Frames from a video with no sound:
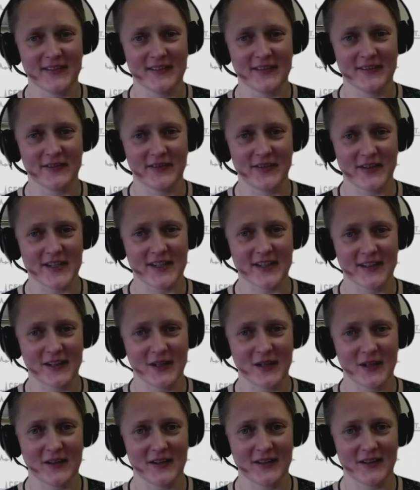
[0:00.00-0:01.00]

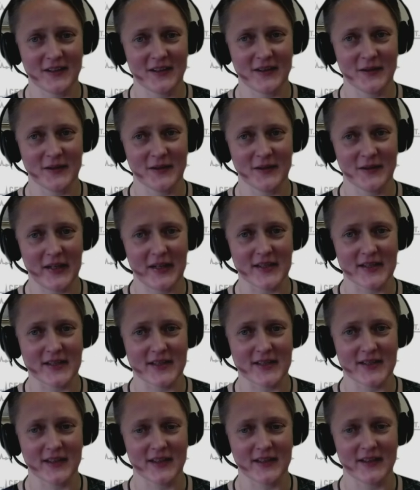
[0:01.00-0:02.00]
physical place,
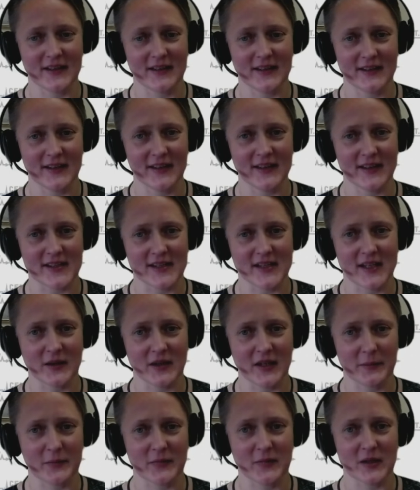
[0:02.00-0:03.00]
then it's not
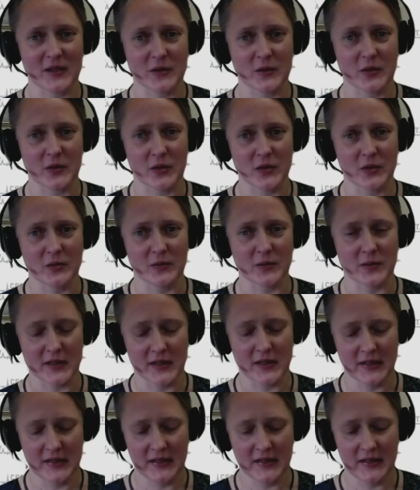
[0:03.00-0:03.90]
up to us to choose.